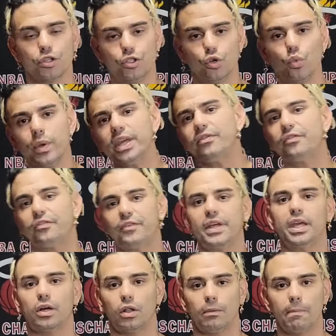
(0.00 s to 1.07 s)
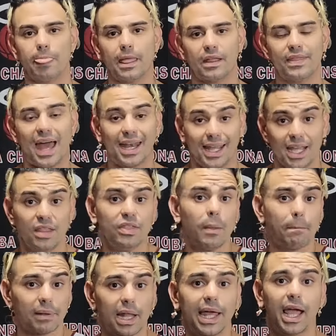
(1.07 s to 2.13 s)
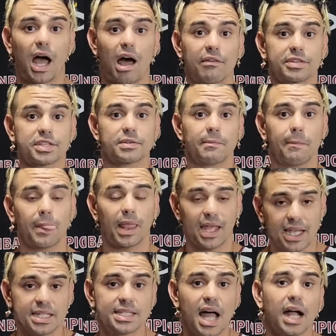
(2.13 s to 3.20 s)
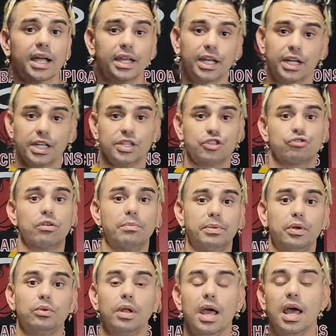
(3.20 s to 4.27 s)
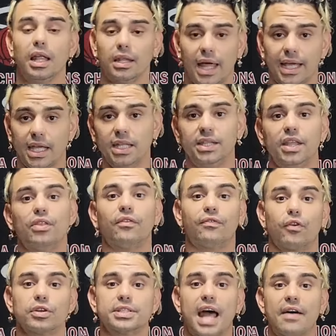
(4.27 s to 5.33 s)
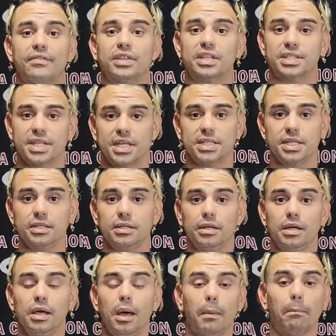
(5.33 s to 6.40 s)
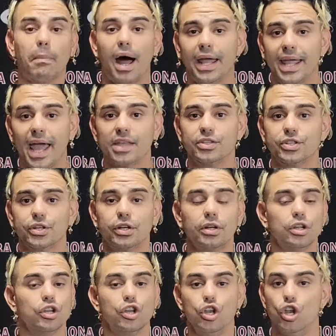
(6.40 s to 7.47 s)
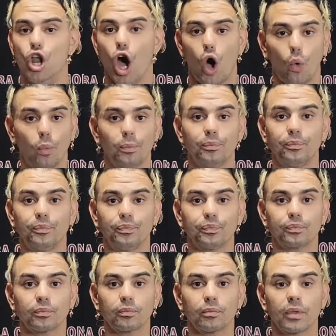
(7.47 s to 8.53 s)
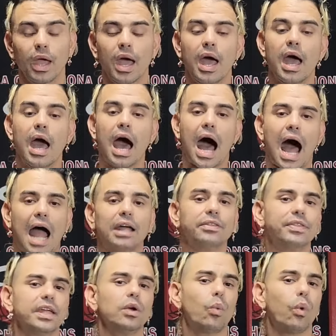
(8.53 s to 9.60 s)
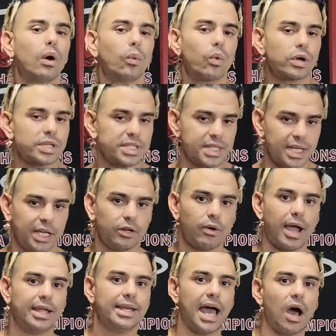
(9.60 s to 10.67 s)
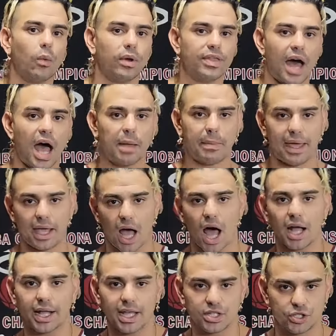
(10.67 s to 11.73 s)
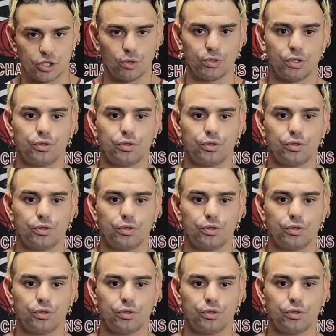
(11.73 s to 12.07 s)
Do we feel that in the playoffs, he's not going to contribute like he did the first half of the season? My answer no. I think what we're seeing right now with Jaime Jaquez Jr.,